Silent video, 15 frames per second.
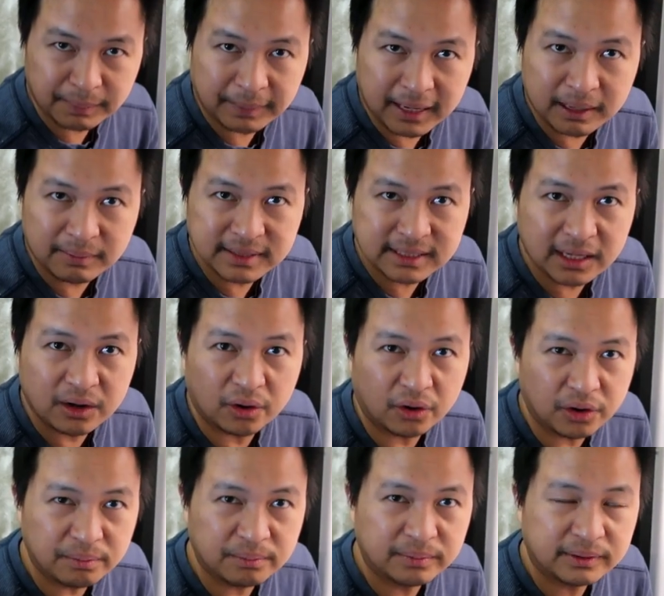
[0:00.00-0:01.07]
may palaman sa
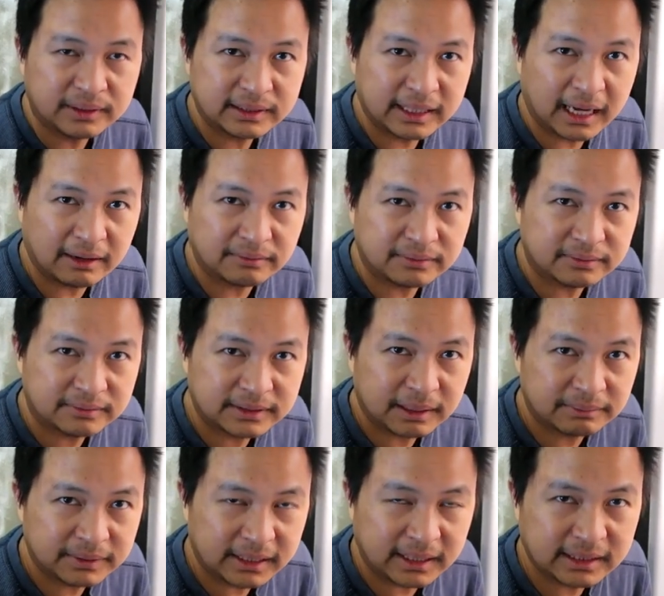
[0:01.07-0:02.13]
loob. They have
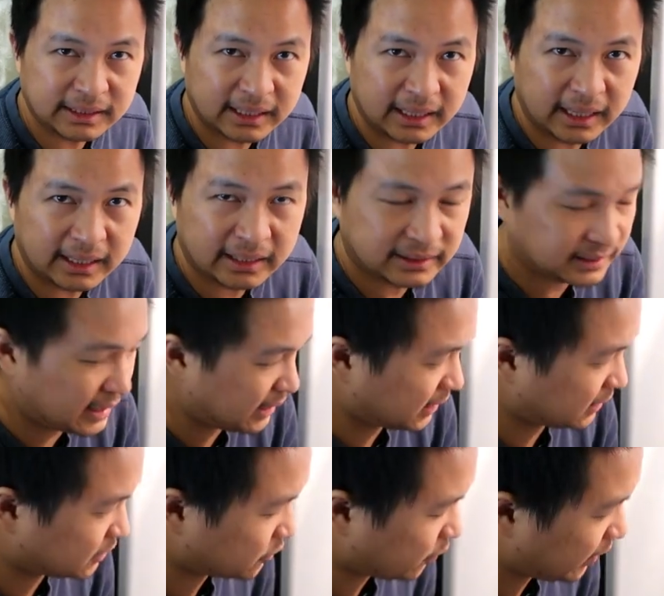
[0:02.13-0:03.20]
something inside. Like, it's like
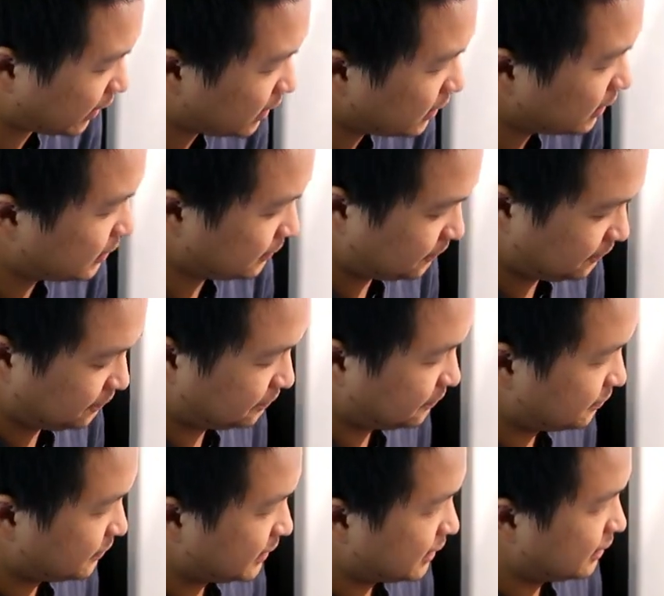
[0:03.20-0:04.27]
square.
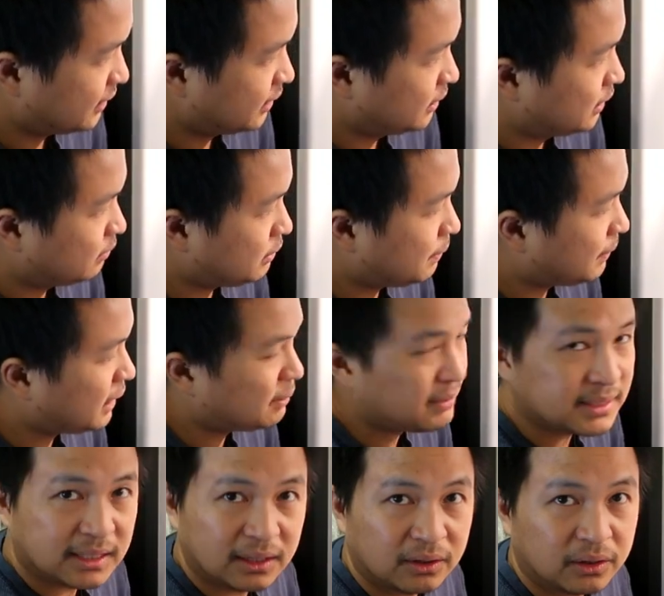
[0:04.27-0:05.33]
May palaman
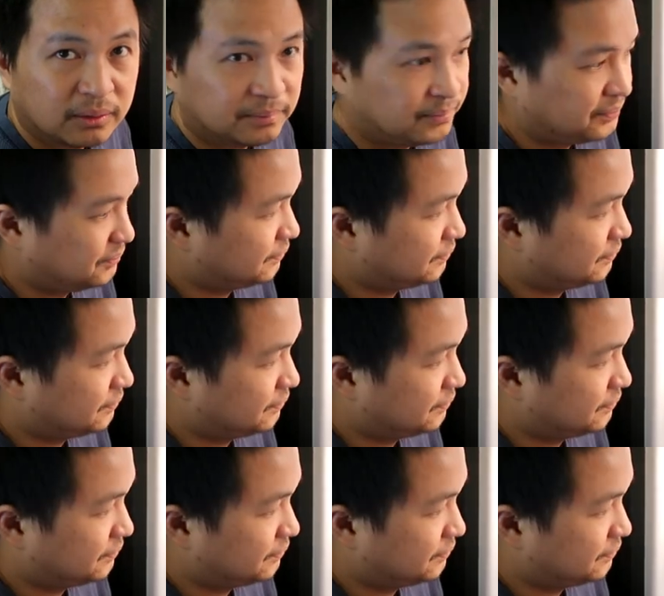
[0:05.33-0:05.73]
sa loob.